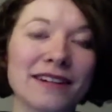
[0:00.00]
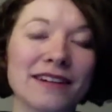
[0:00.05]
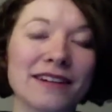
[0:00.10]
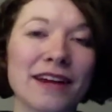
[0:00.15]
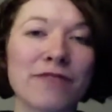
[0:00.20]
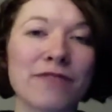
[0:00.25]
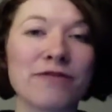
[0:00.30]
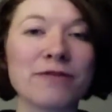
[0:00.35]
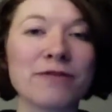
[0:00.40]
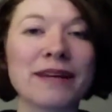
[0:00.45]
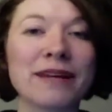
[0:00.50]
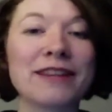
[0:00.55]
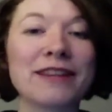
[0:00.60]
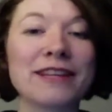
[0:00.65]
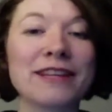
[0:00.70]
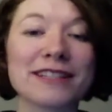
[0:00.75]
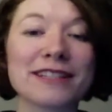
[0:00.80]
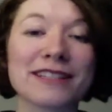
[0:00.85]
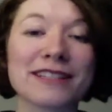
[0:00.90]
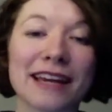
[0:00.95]
And for me,
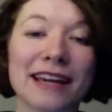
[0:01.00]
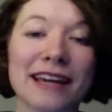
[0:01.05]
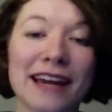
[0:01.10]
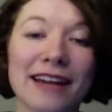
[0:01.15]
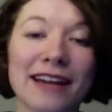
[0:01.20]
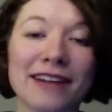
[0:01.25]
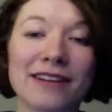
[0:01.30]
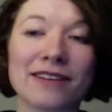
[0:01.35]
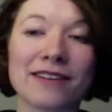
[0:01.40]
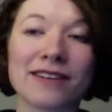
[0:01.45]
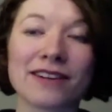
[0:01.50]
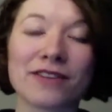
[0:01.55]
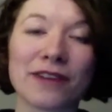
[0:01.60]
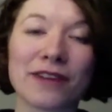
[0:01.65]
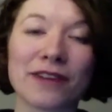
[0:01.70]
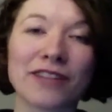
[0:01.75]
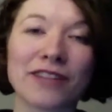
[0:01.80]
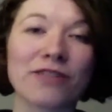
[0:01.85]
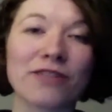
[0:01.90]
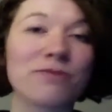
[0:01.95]
this can
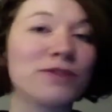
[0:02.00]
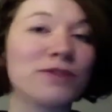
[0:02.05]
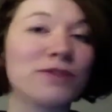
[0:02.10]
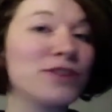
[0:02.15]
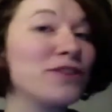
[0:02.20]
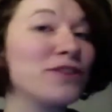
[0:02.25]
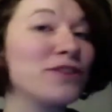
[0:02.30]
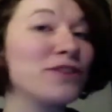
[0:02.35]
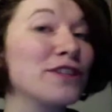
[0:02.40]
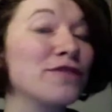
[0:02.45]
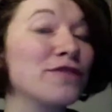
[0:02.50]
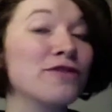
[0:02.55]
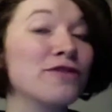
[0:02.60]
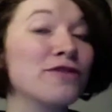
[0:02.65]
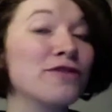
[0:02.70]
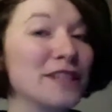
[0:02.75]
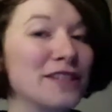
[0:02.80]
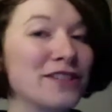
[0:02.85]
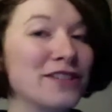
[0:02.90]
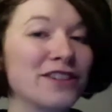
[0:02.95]
create opportunities for
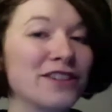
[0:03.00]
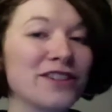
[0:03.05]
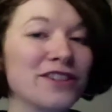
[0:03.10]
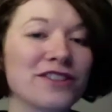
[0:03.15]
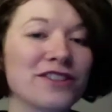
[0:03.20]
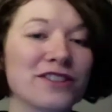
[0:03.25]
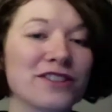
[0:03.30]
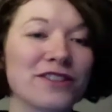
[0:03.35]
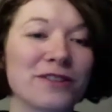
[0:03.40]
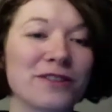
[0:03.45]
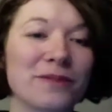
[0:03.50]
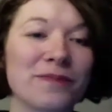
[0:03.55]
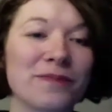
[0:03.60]
research. So